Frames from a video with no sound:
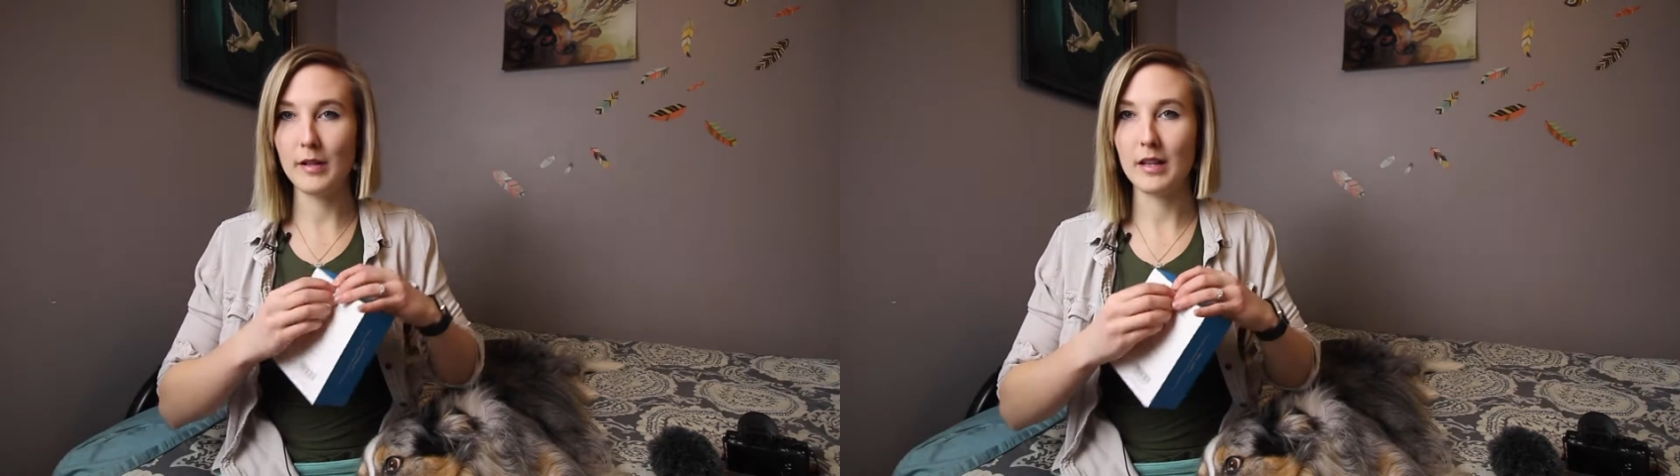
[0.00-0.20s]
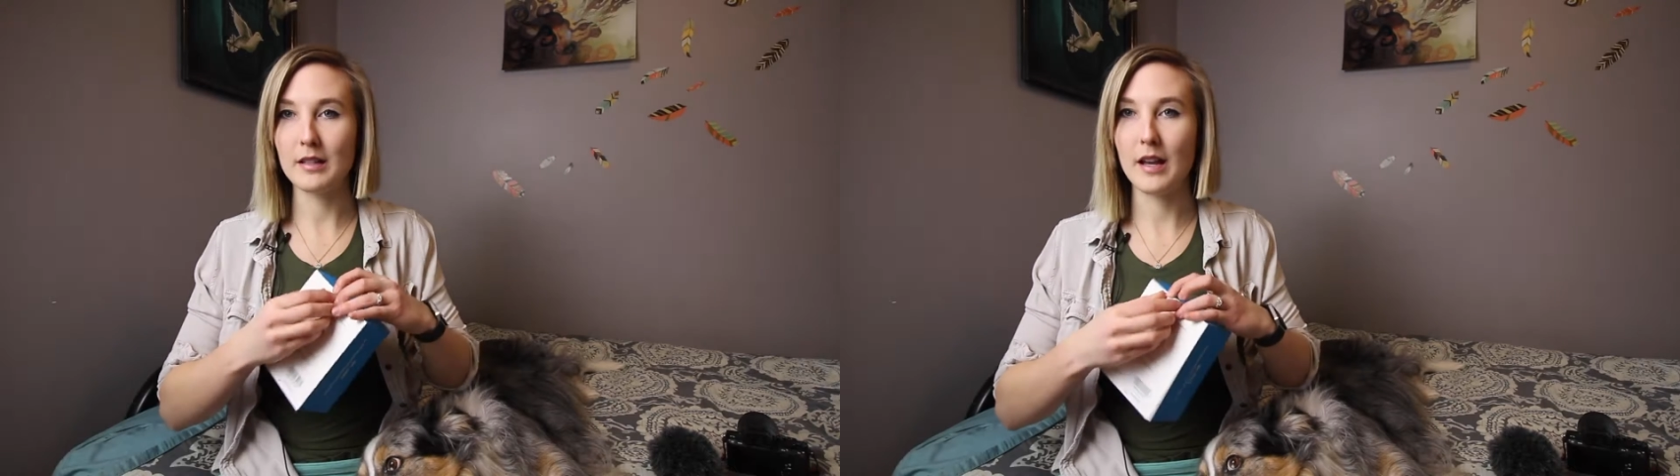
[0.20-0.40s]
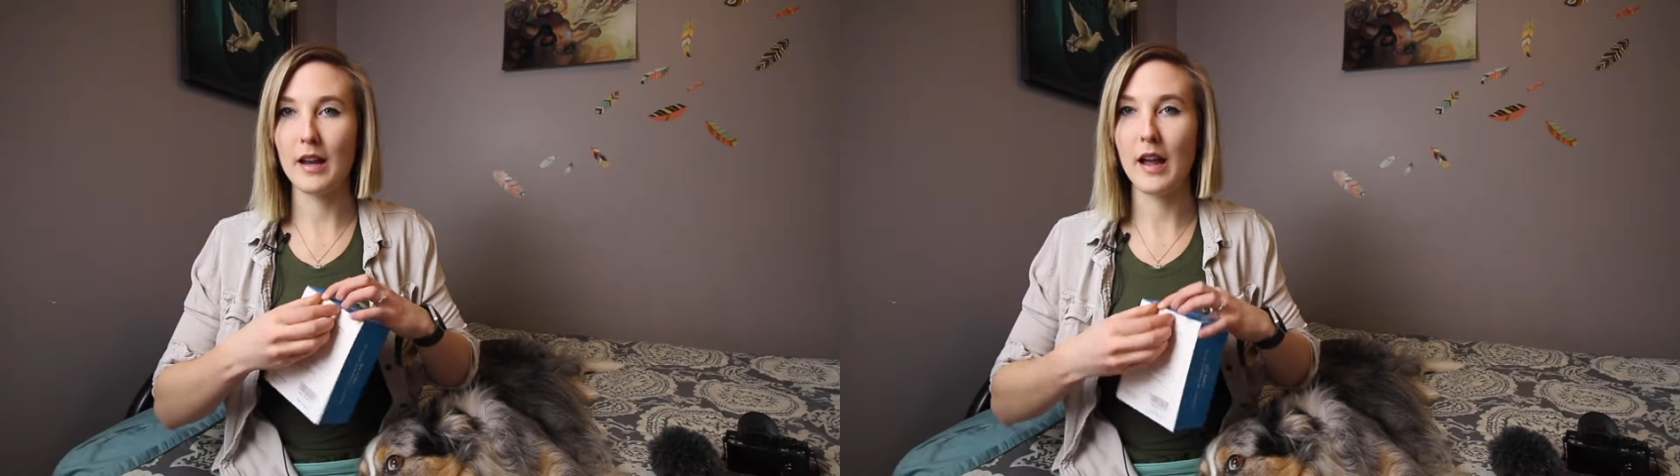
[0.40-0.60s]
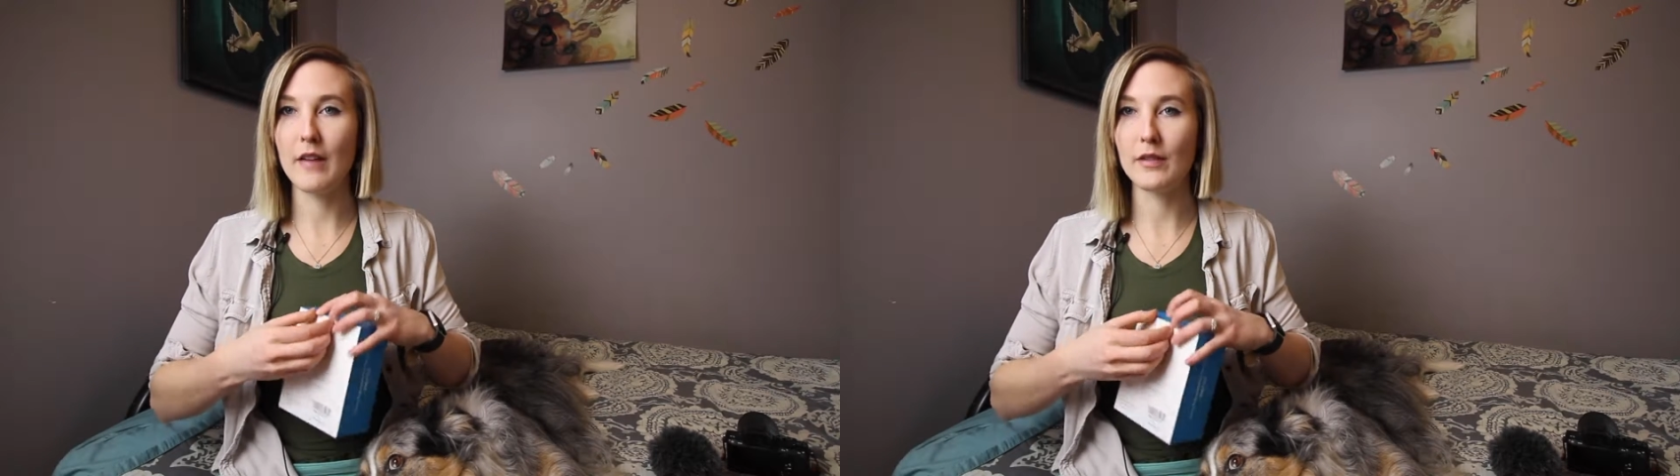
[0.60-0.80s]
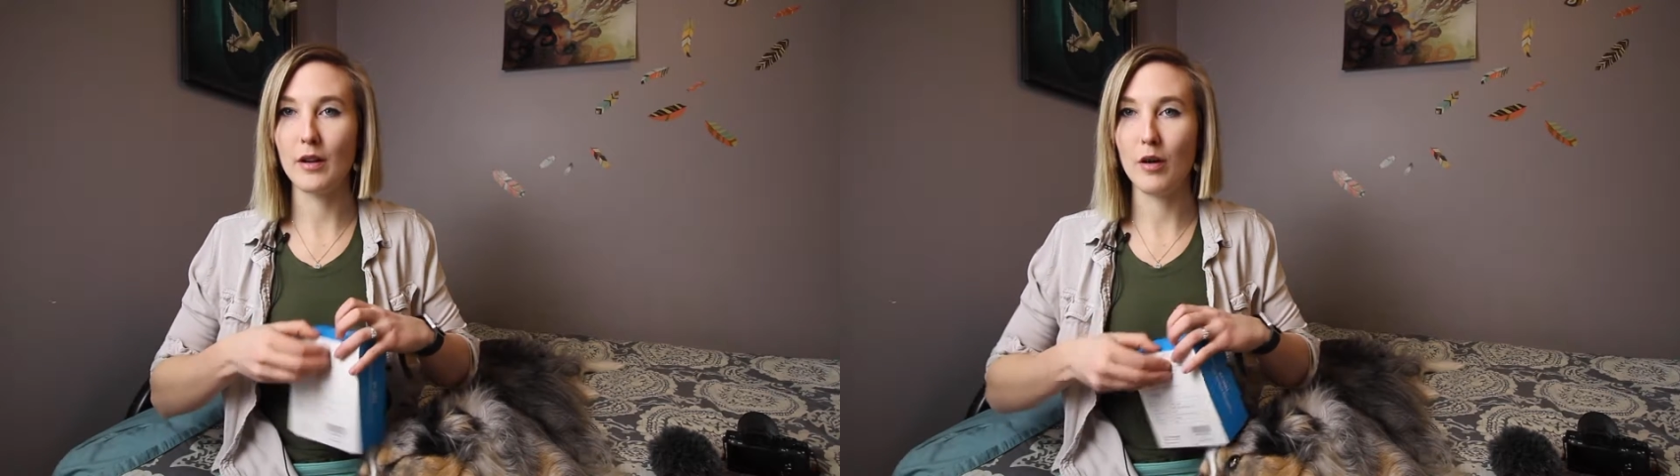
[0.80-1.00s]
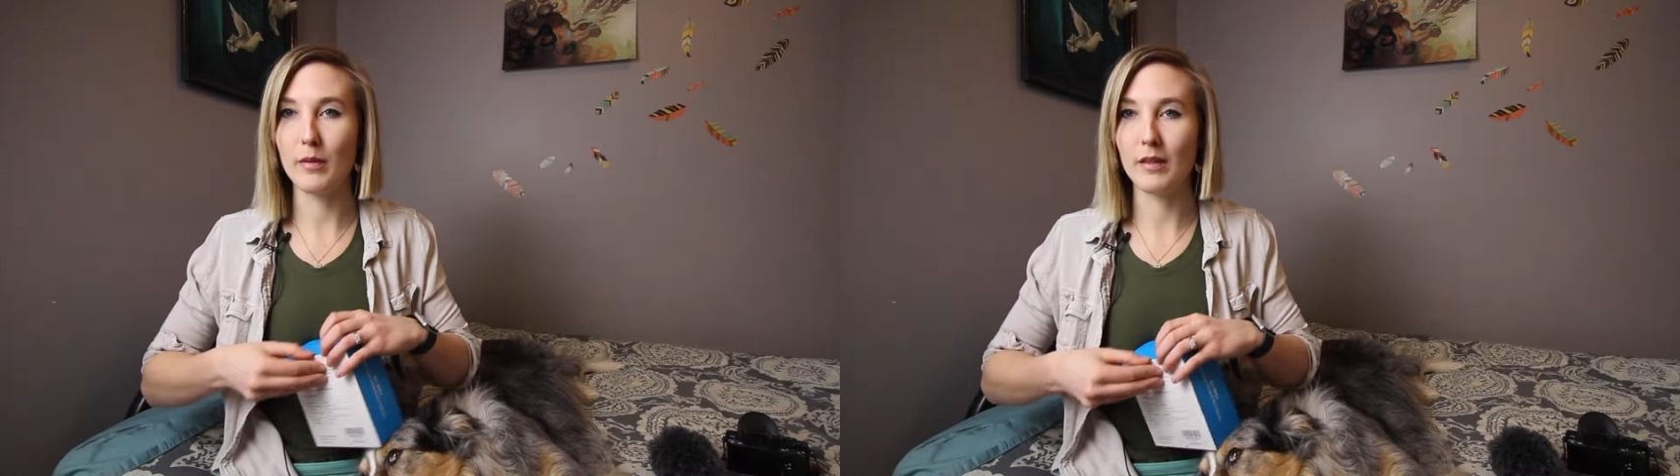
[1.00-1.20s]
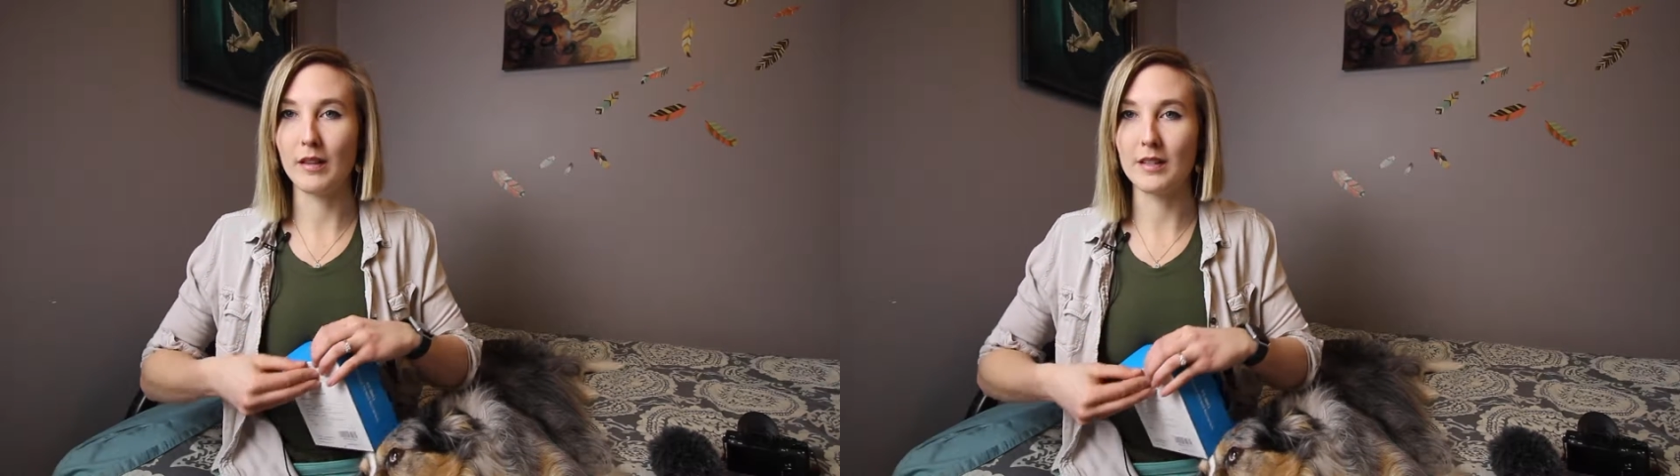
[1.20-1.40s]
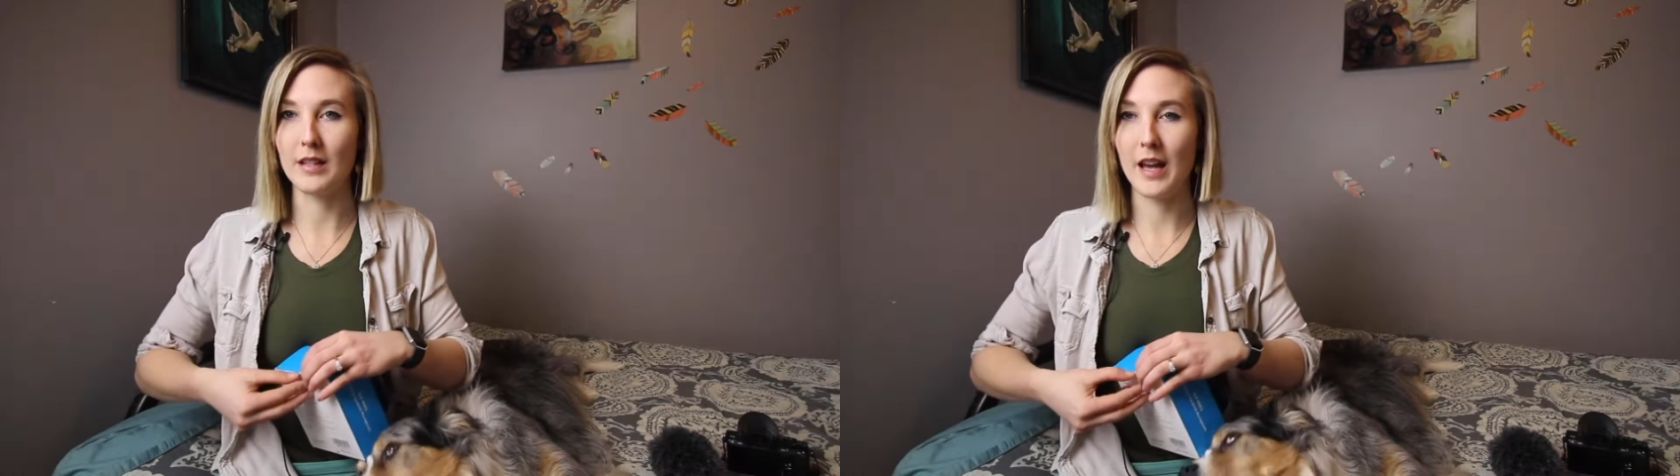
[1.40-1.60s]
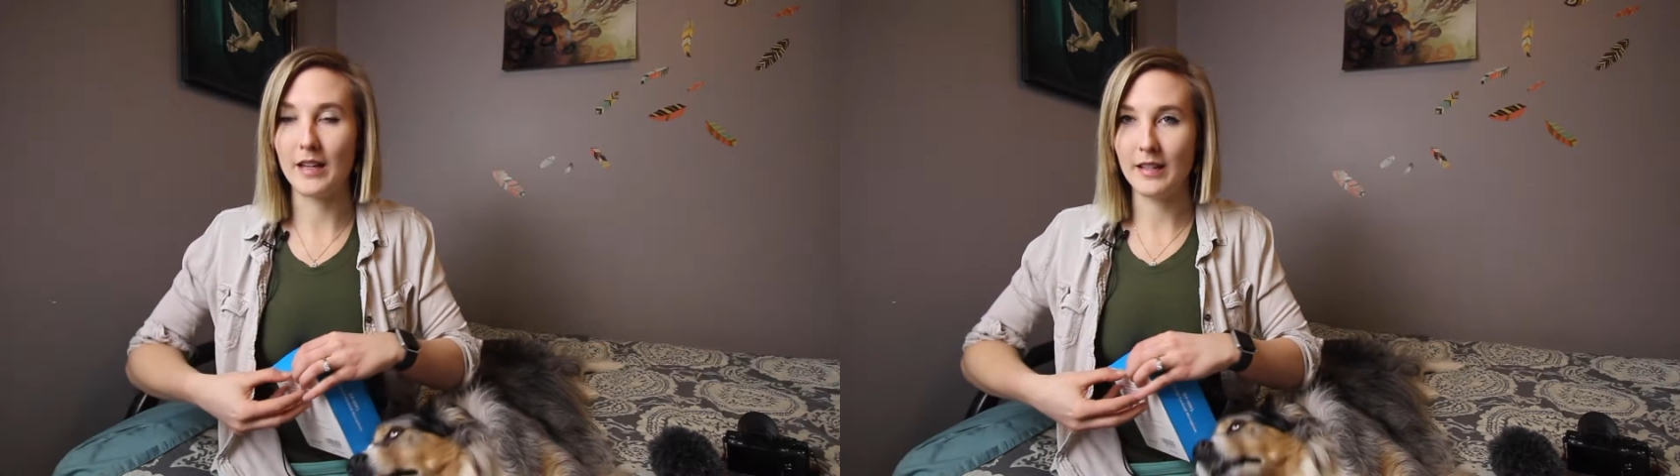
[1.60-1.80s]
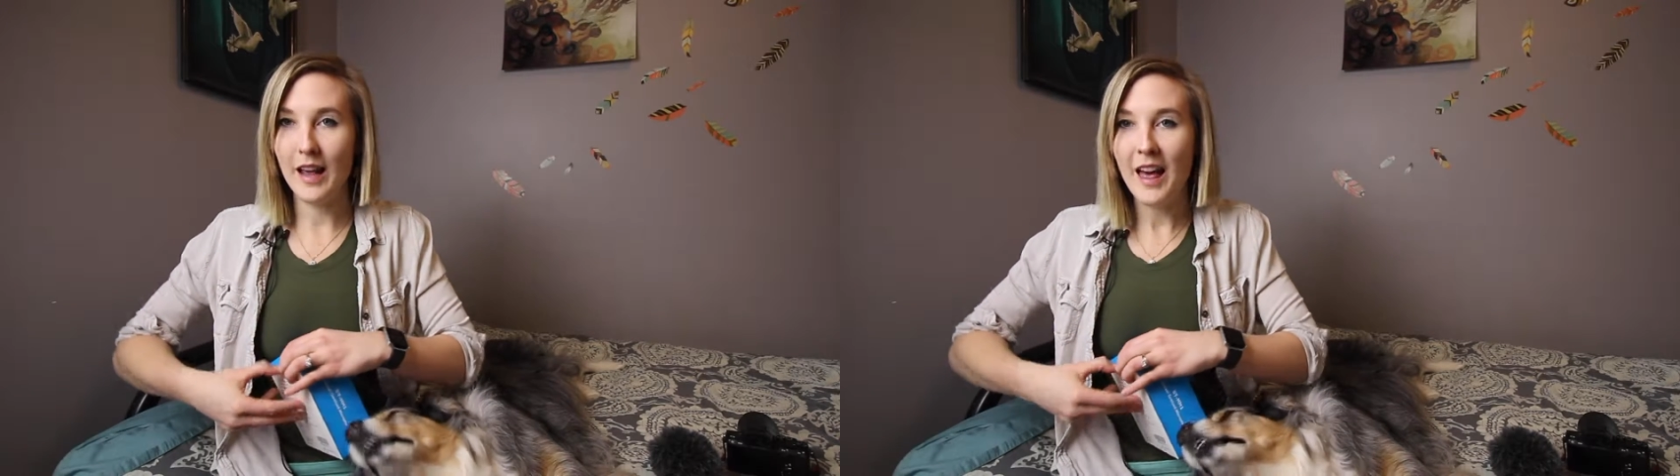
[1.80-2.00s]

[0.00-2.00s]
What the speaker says: because I haven't opened this yet.